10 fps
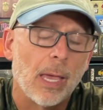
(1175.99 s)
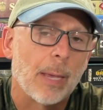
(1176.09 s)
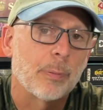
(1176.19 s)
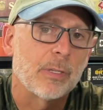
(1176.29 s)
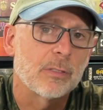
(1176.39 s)

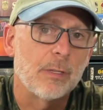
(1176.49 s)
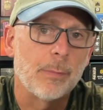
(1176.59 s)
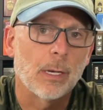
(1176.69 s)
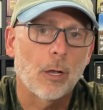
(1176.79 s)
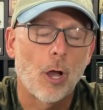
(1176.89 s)
And please leave
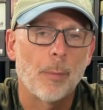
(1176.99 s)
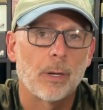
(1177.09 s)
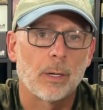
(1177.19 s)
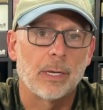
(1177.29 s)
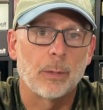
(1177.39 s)
me a comment
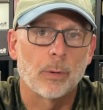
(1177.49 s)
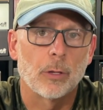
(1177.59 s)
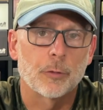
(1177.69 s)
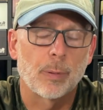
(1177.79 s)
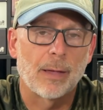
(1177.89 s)
on any one of
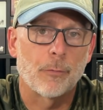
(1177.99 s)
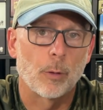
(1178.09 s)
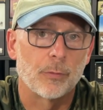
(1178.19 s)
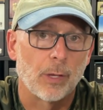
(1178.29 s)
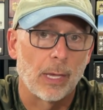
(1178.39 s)
those
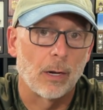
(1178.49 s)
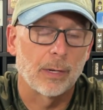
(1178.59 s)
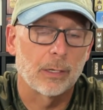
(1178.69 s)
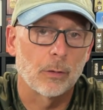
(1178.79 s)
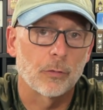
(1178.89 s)
platforms, and I'll
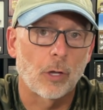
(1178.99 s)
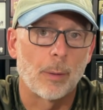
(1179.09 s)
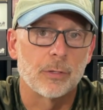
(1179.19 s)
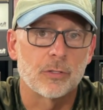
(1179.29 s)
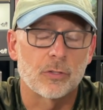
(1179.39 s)
get to those
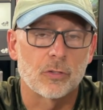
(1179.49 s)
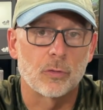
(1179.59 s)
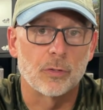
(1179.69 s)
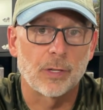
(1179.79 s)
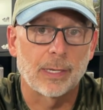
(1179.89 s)
comments just as
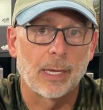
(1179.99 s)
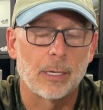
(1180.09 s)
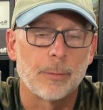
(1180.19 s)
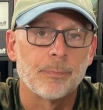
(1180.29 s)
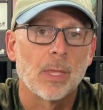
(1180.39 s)
soon as I can.